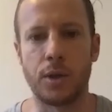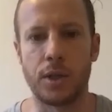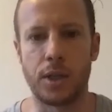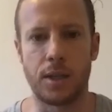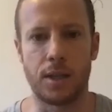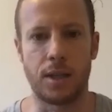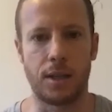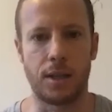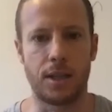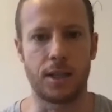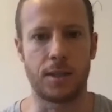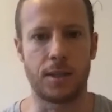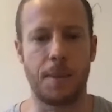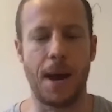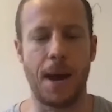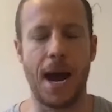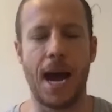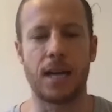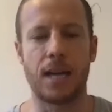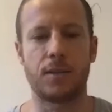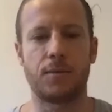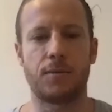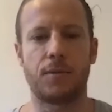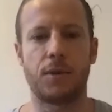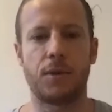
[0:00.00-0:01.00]
that this
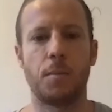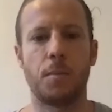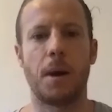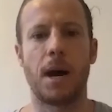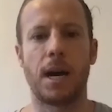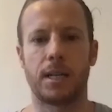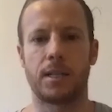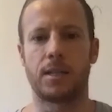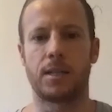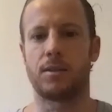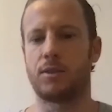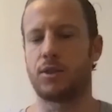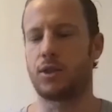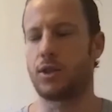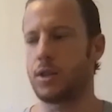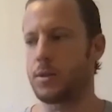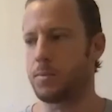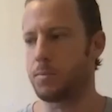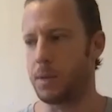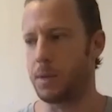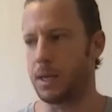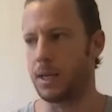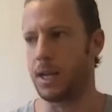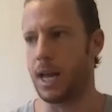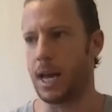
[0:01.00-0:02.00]
past few months has just
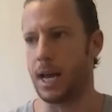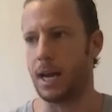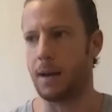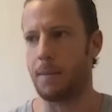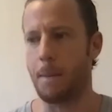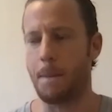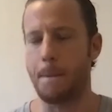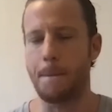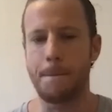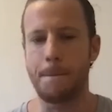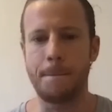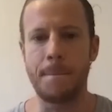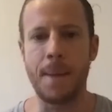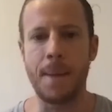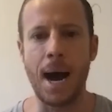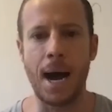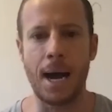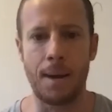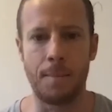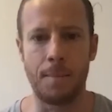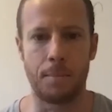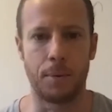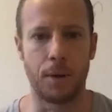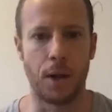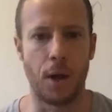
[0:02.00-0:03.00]
been like
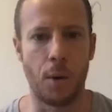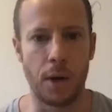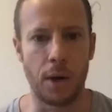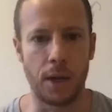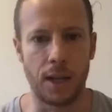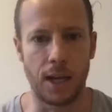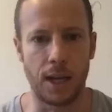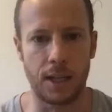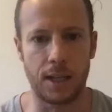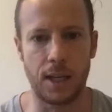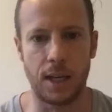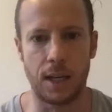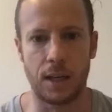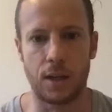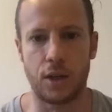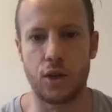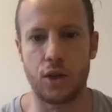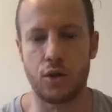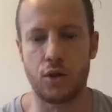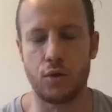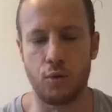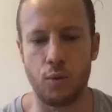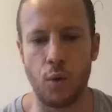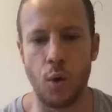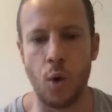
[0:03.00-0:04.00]
mind-blowing, like the
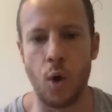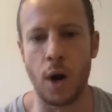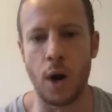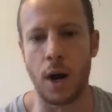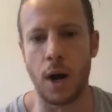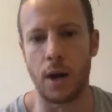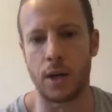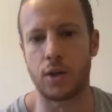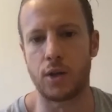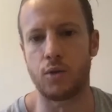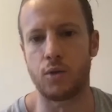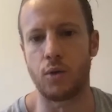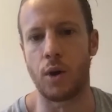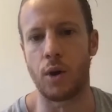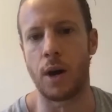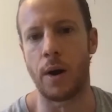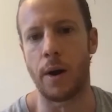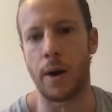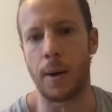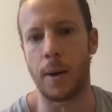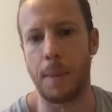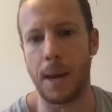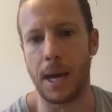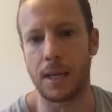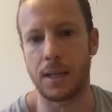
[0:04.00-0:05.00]

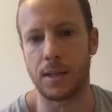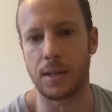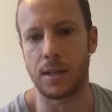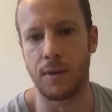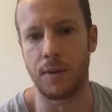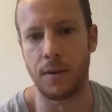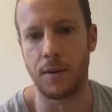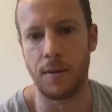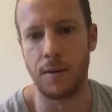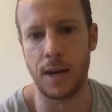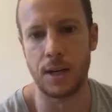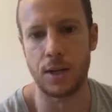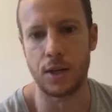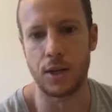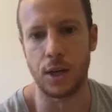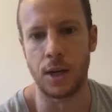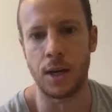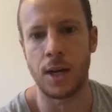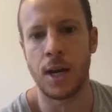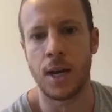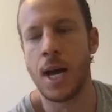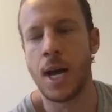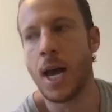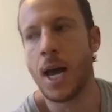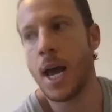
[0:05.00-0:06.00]
extraordinary pace of innovation.
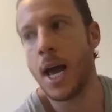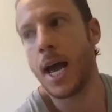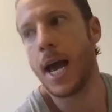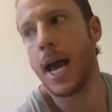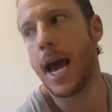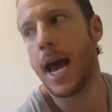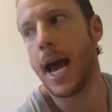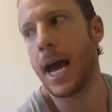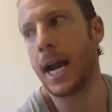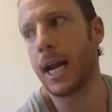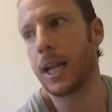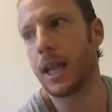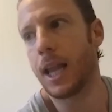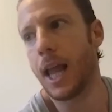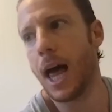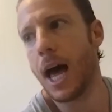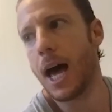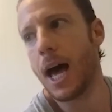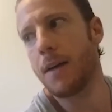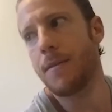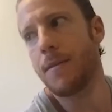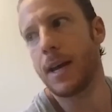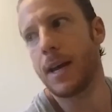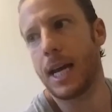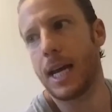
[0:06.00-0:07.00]
And a lot
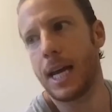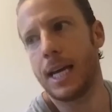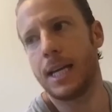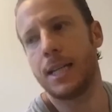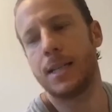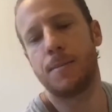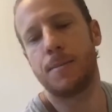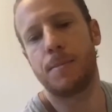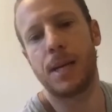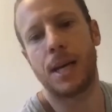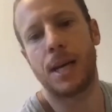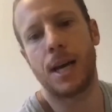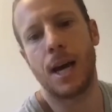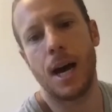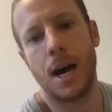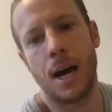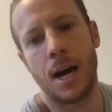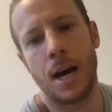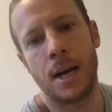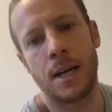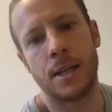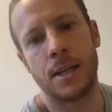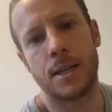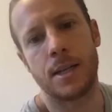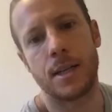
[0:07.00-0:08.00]
of it is
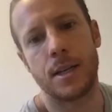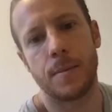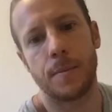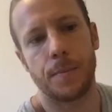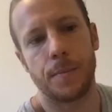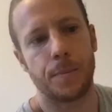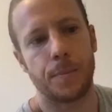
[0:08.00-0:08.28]
because